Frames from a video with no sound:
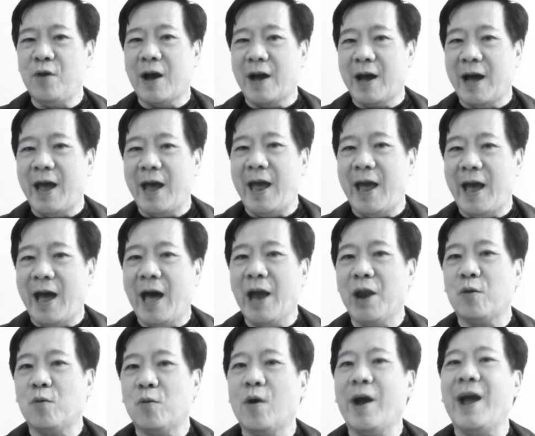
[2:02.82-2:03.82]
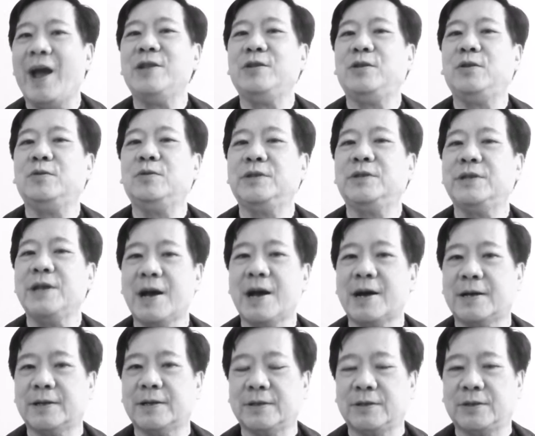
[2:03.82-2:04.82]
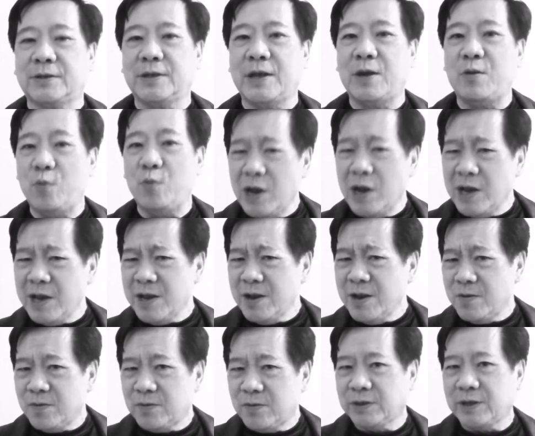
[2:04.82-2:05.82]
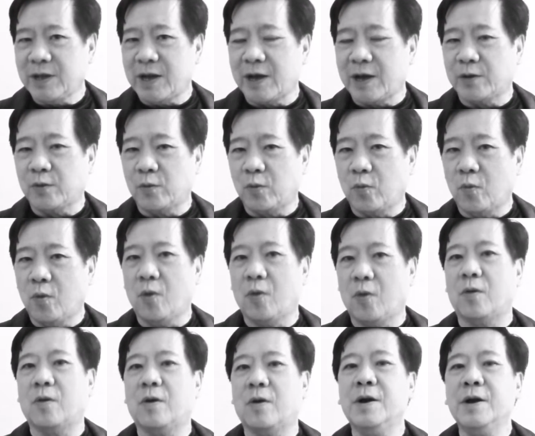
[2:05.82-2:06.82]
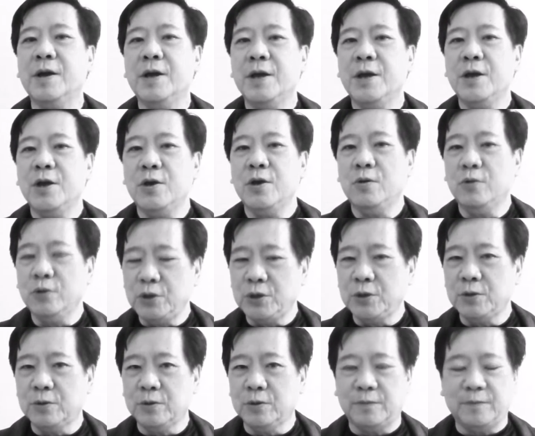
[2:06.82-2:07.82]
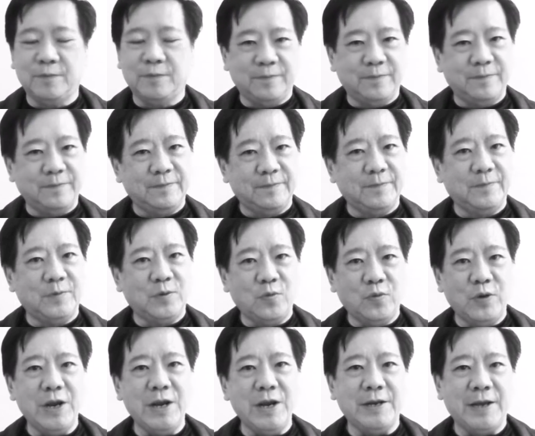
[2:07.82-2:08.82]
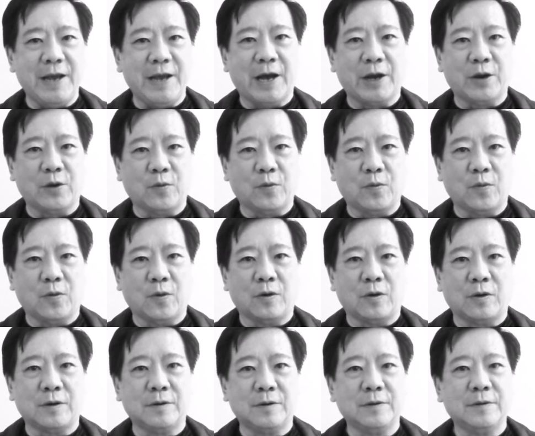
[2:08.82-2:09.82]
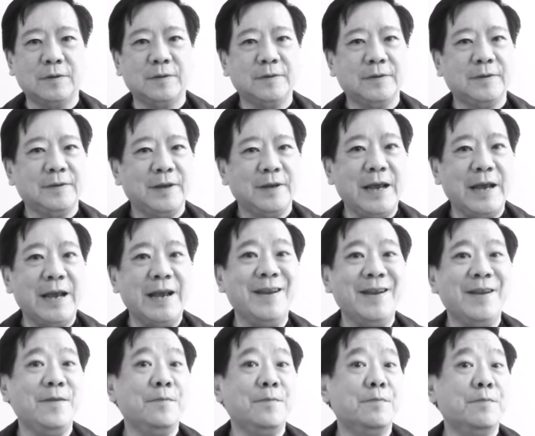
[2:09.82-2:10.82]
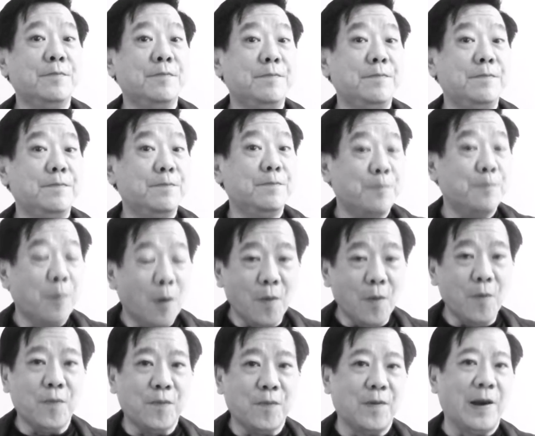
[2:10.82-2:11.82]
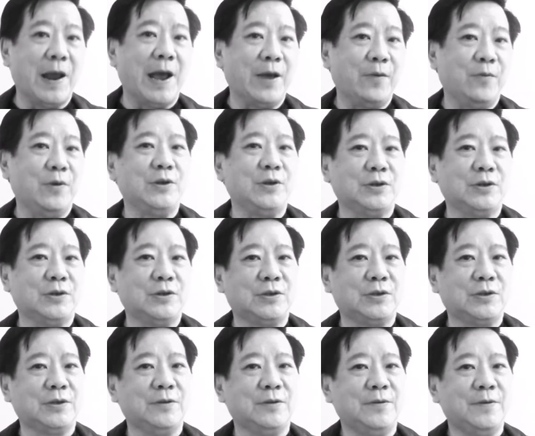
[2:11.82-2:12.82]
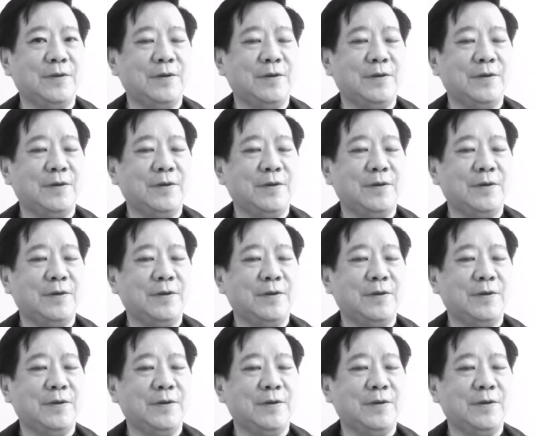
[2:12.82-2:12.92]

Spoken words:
are Art of War enthusiast and really interested in Art of War, you should read the Art of War in both languages,